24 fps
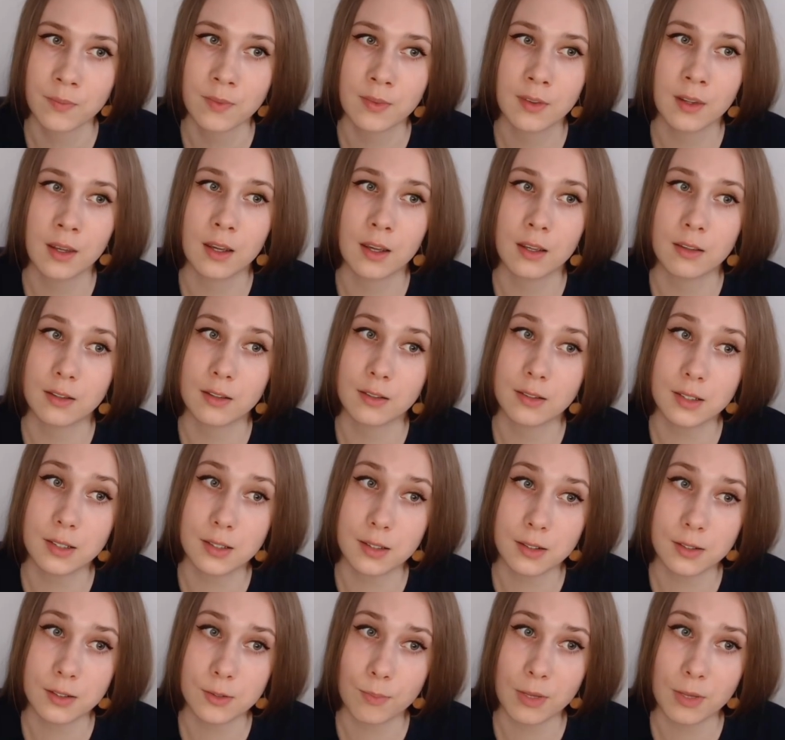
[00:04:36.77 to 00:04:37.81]
And the
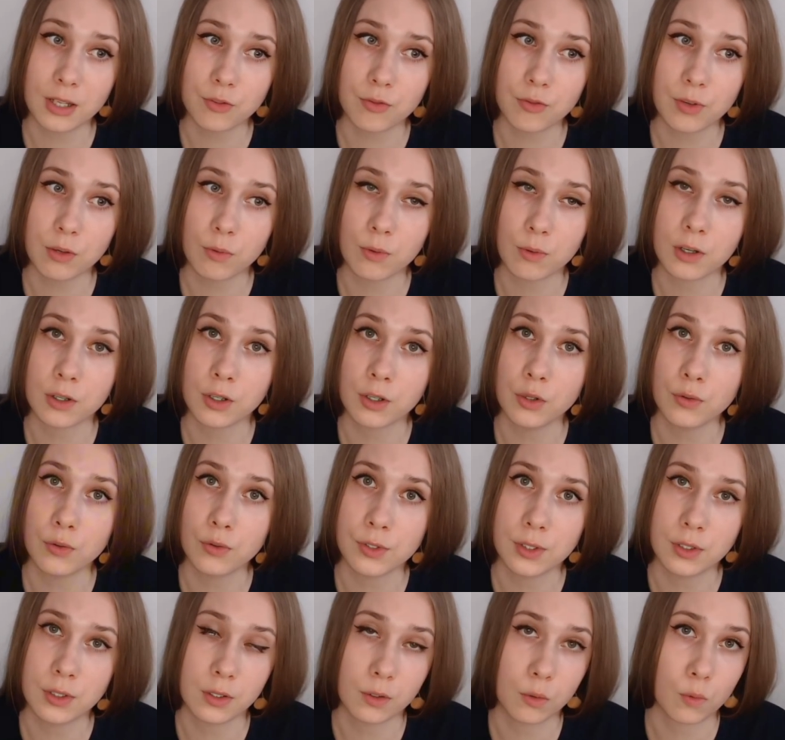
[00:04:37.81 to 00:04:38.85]
distance metric we're
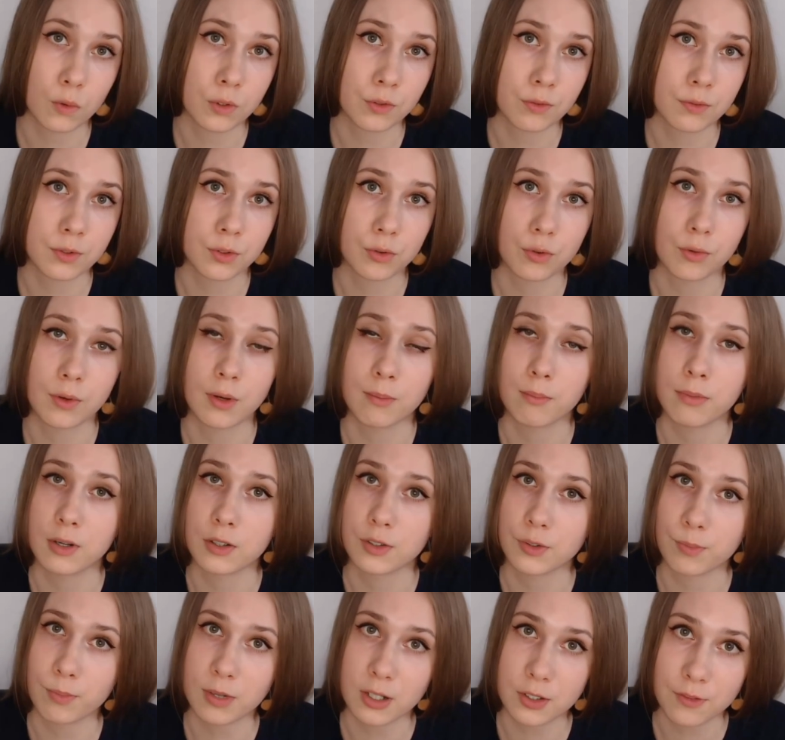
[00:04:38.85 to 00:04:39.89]
using in Qdrant to compare
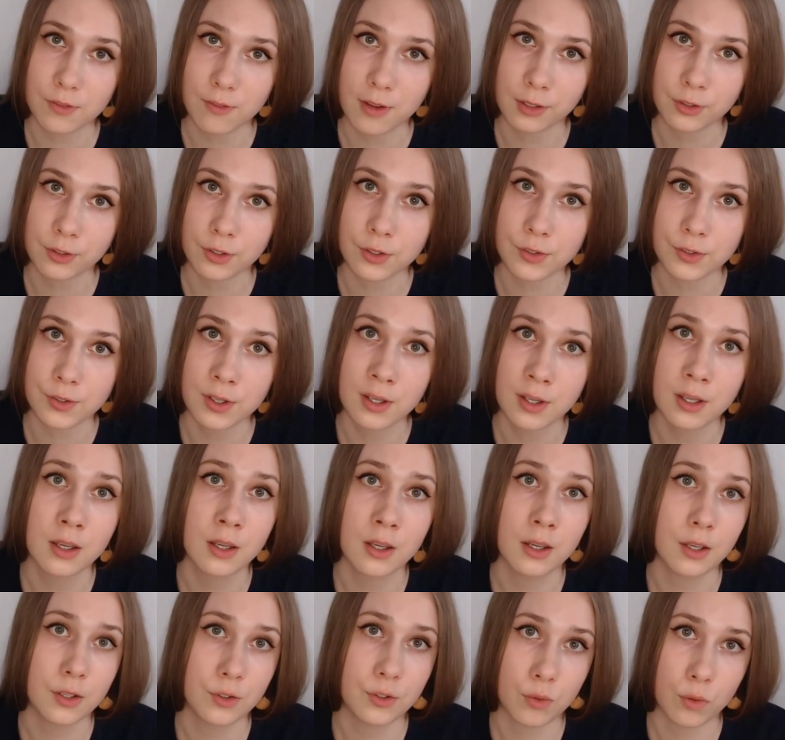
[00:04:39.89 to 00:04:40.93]
sparse vectors
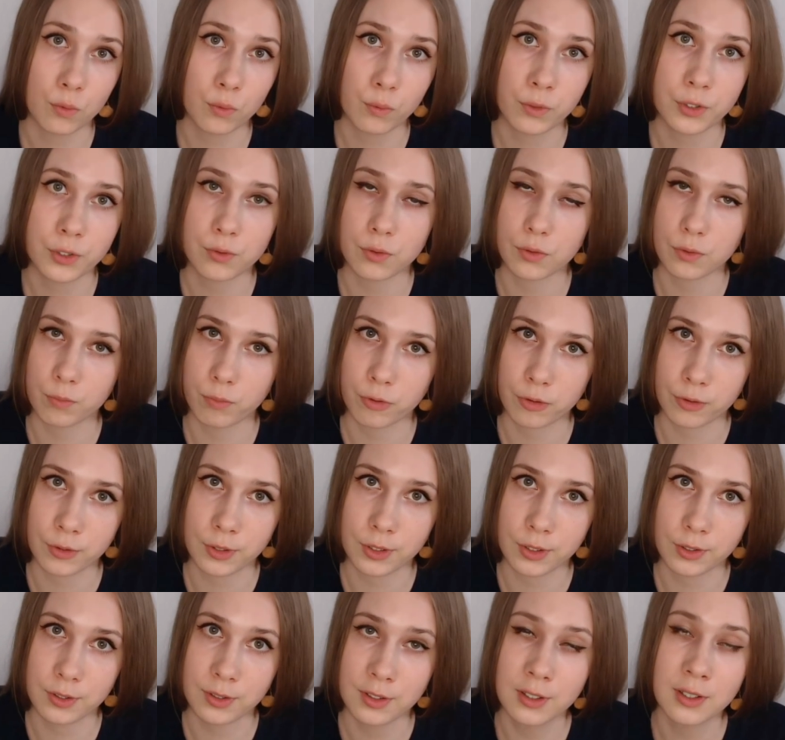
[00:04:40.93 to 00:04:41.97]
is always dot
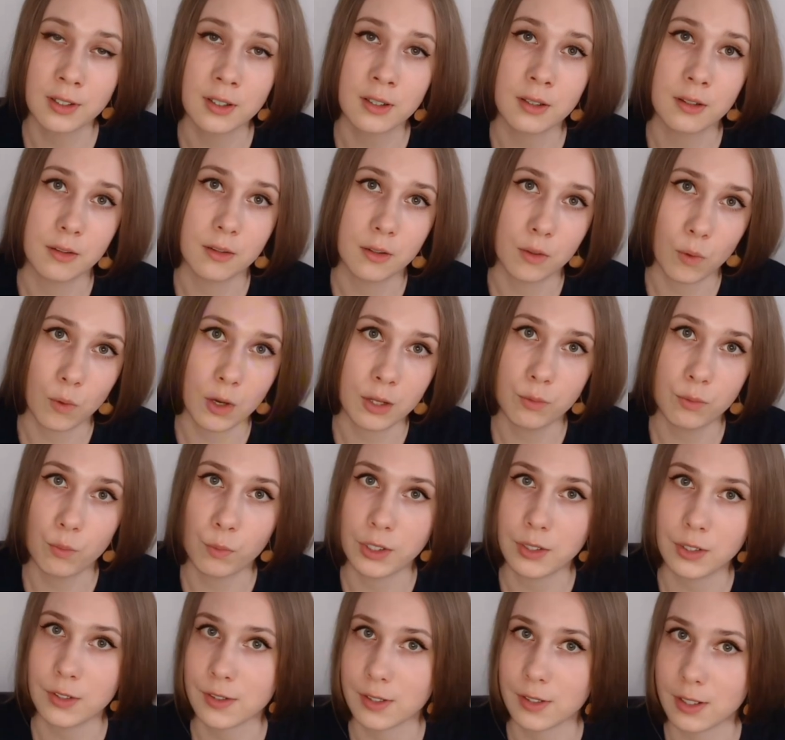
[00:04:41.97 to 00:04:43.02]
product, the one we
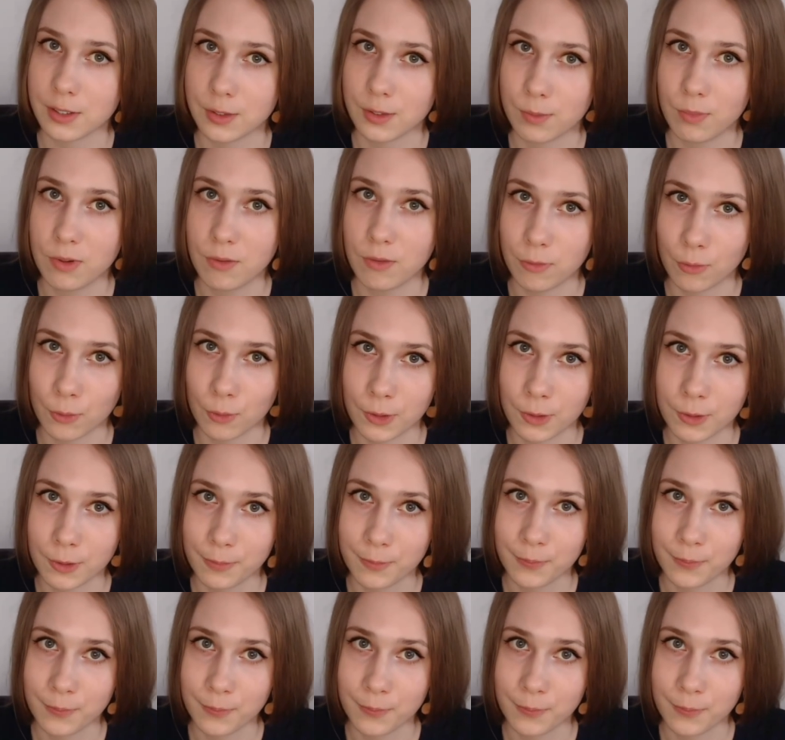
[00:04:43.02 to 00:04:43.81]
discussed before.